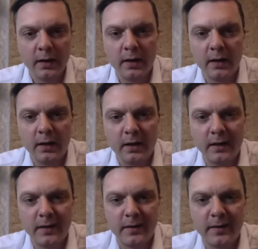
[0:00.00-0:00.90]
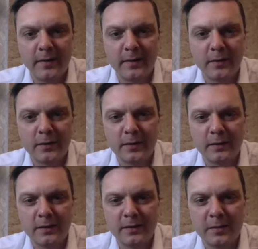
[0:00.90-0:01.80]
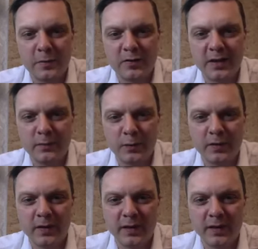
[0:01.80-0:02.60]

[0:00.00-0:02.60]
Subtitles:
the machine would